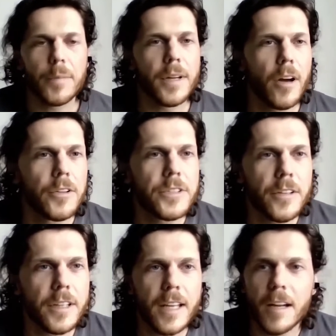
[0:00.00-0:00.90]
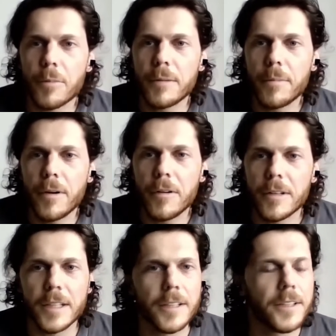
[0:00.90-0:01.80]
but I'll share the GitHub repo
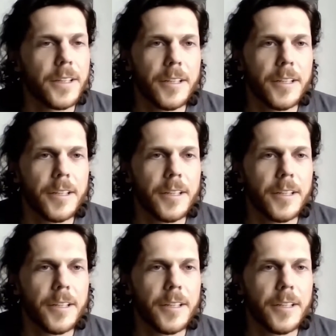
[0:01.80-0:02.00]
and